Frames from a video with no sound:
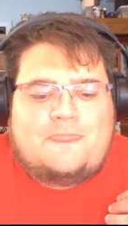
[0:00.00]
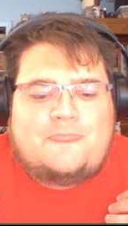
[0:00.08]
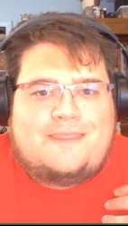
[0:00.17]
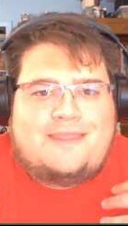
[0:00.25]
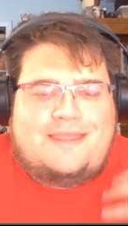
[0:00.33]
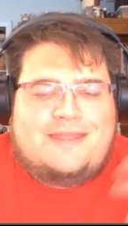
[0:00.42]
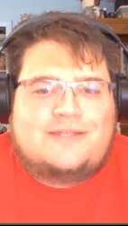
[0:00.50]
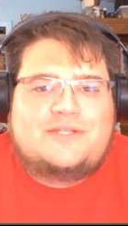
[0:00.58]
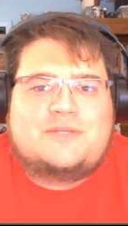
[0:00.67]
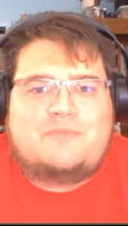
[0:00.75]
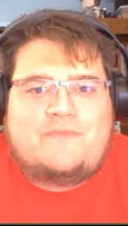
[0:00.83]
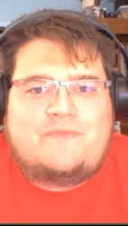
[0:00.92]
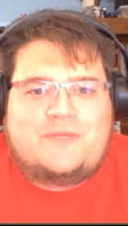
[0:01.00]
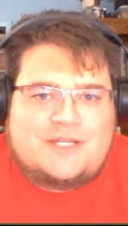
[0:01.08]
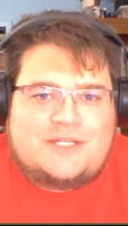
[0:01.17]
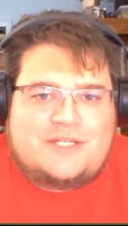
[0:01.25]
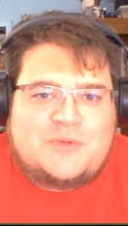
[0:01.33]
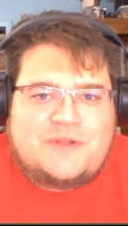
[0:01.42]
into
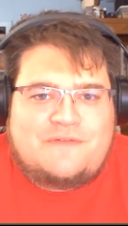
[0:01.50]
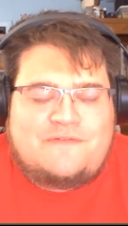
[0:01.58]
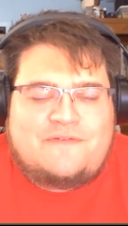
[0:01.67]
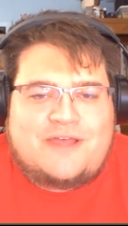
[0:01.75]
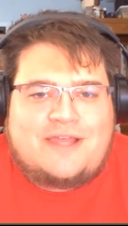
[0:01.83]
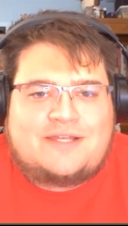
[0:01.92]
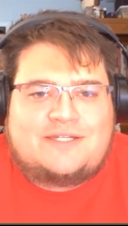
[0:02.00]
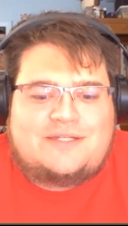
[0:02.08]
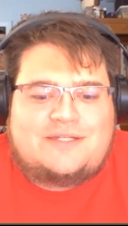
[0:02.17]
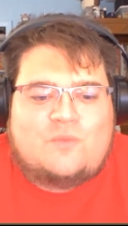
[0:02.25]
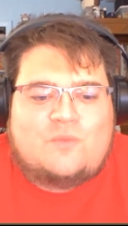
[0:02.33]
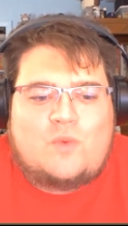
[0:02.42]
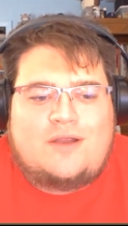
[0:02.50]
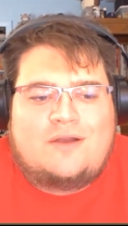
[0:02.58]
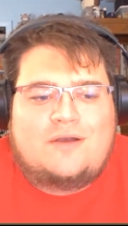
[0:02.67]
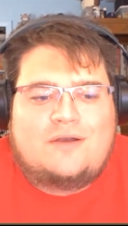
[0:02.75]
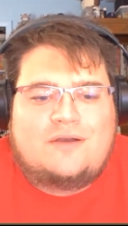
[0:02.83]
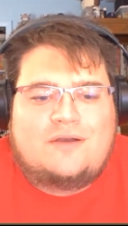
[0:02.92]
into an effect where